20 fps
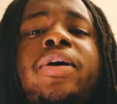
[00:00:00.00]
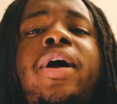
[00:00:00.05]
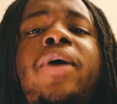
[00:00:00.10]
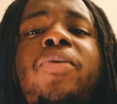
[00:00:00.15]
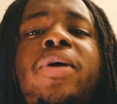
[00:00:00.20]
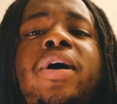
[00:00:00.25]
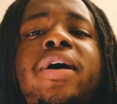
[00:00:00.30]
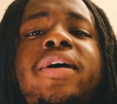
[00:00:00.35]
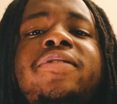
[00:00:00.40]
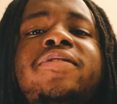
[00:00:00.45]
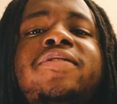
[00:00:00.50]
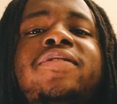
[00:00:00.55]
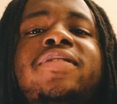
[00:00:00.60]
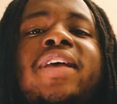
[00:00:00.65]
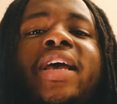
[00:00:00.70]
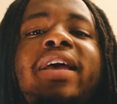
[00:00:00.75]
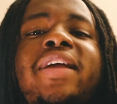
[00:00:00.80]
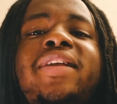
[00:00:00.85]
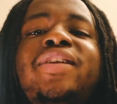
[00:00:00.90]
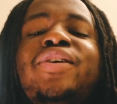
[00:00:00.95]
I was
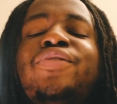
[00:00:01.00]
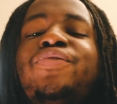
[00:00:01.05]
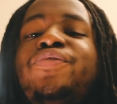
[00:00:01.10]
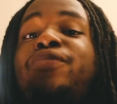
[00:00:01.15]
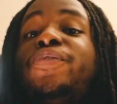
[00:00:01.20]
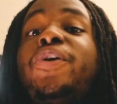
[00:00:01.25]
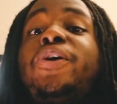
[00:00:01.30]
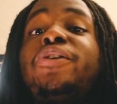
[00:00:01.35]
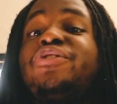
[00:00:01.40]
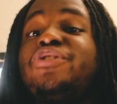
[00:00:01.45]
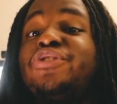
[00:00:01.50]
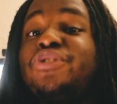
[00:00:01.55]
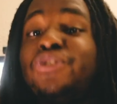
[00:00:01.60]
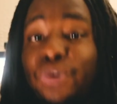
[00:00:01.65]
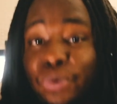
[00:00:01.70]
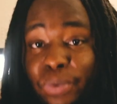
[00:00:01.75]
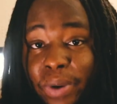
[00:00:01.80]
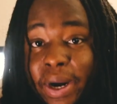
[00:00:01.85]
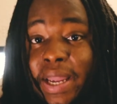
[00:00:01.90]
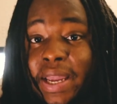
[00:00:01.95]
in the first
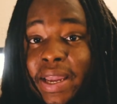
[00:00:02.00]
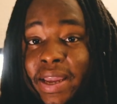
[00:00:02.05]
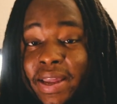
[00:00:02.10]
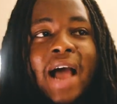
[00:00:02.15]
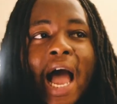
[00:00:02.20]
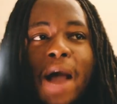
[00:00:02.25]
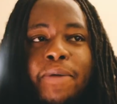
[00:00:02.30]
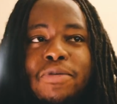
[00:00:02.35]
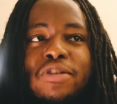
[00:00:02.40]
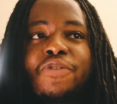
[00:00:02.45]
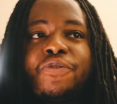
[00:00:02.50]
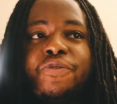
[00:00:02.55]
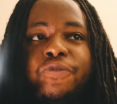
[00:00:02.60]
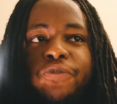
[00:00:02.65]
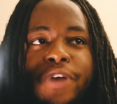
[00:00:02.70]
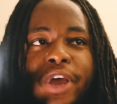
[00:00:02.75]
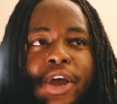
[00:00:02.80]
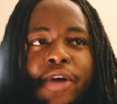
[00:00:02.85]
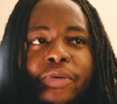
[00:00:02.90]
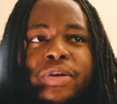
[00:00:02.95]
grade, I was
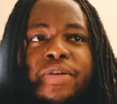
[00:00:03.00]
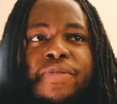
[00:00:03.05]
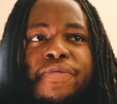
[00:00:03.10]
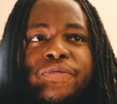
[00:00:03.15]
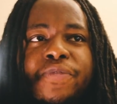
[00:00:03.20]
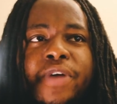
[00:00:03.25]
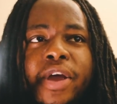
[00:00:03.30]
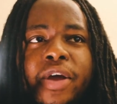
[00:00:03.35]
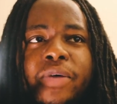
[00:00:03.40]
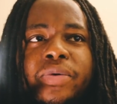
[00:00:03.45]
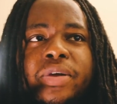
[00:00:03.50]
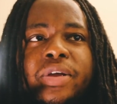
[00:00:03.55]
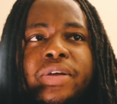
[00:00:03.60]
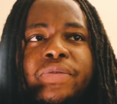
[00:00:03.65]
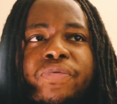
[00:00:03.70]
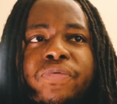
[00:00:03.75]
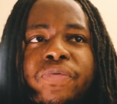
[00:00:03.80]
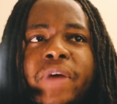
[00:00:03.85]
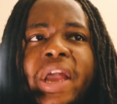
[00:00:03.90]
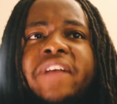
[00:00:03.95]
very, very
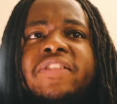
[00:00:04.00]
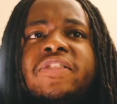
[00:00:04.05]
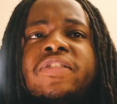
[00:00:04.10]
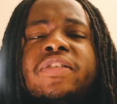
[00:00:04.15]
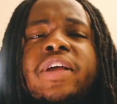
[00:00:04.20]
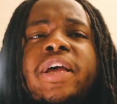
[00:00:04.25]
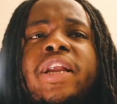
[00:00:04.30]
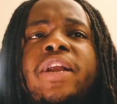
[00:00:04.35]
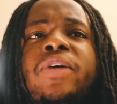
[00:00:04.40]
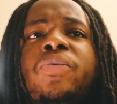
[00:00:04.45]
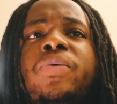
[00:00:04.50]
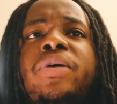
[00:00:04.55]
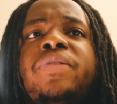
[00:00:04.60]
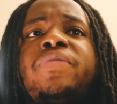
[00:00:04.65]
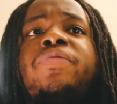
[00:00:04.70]
fascinated with